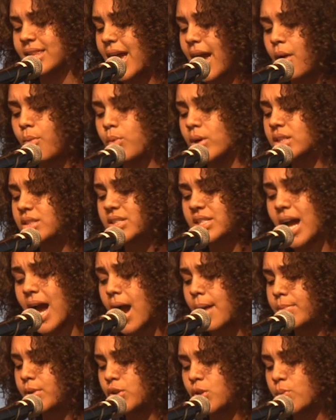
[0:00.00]
that? What
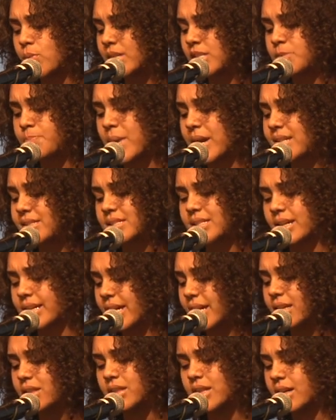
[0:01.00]
job do you expect to
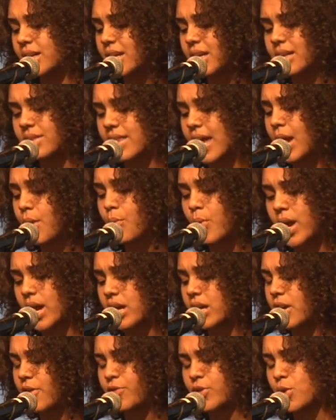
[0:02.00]
get looking that
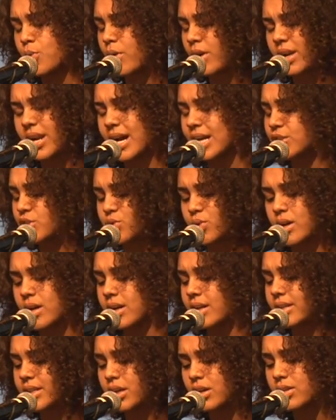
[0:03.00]
way if you are not
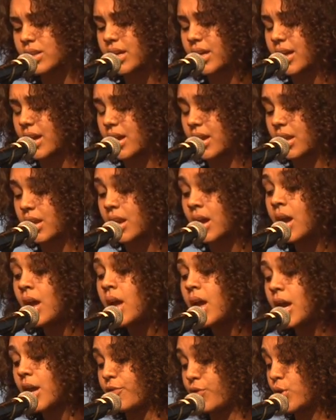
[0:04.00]
drug dealing? And
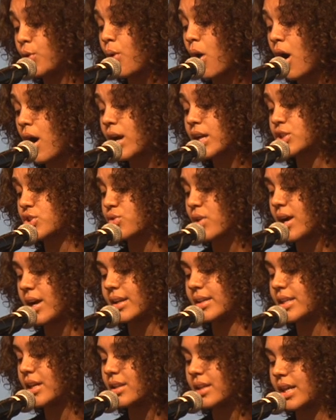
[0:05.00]
if you are
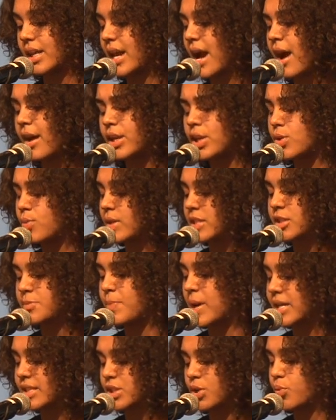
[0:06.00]
drug dealing, how do you
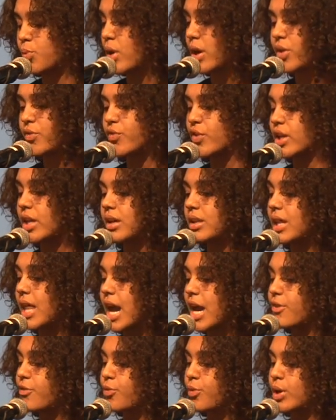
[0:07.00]
expect to run for your
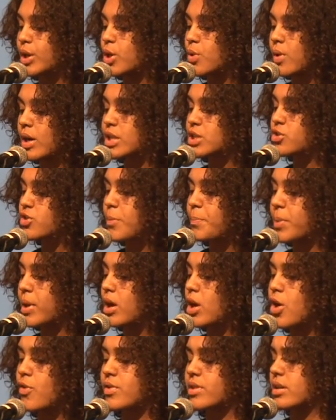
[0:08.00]
life when you are
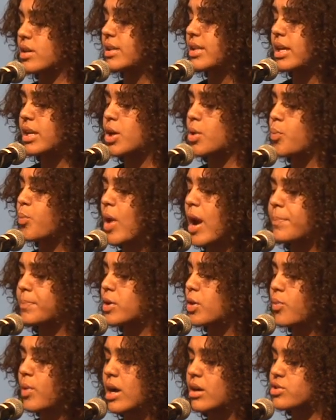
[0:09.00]
tripping over the denim
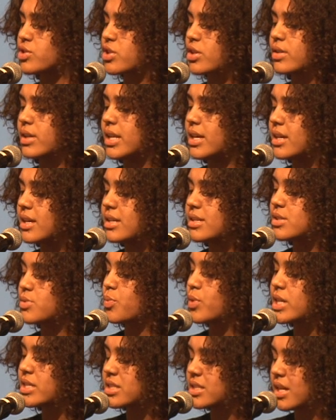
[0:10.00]
wrapped around your knees,
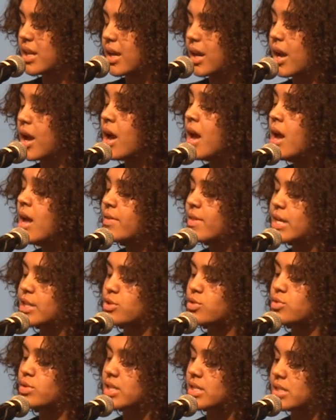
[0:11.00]
wishing
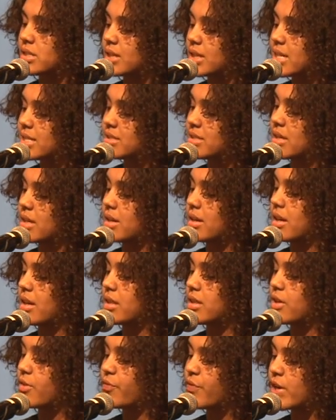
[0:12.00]
that you just listened
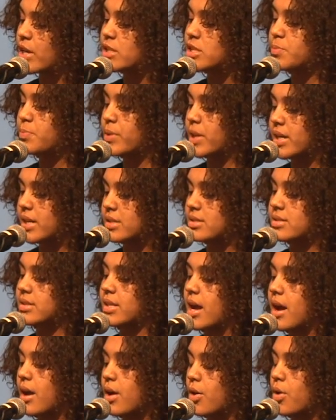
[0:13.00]
in the first place?
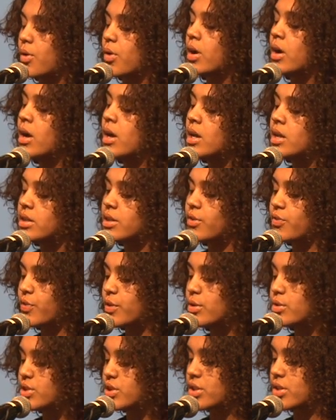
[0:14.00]
Now, the
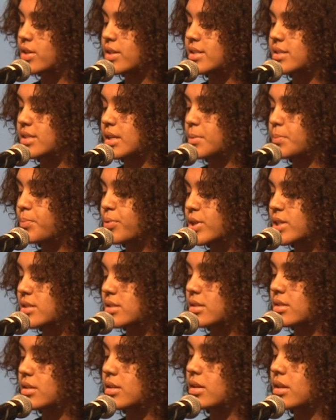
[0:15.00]
future is in
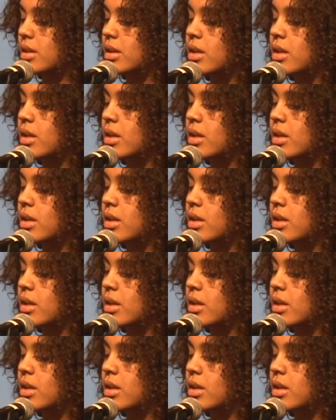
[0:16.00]
prison.